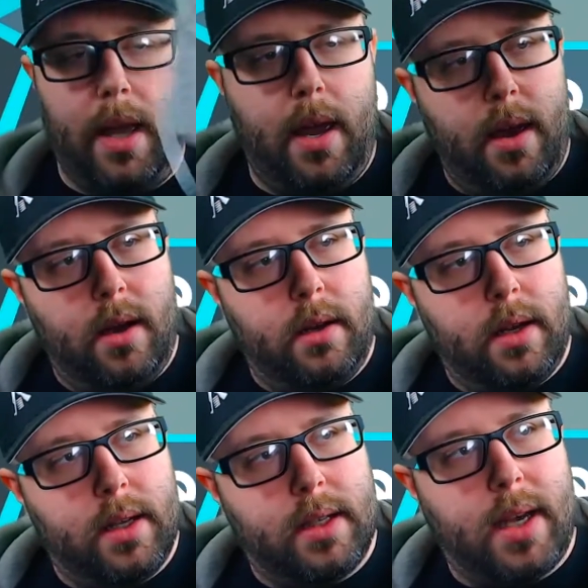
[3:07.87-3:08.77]
the end.
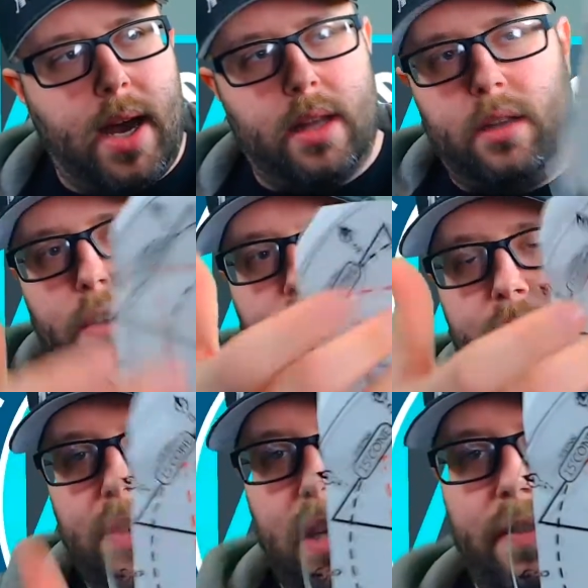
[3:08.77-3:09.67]
It's got your
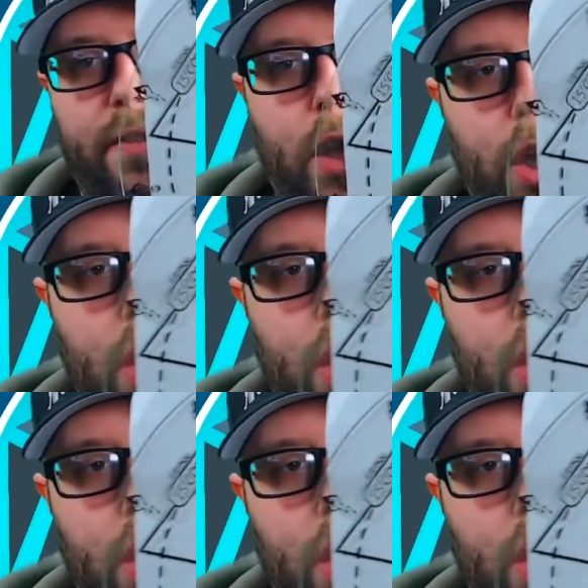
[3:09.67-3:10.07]
15-foot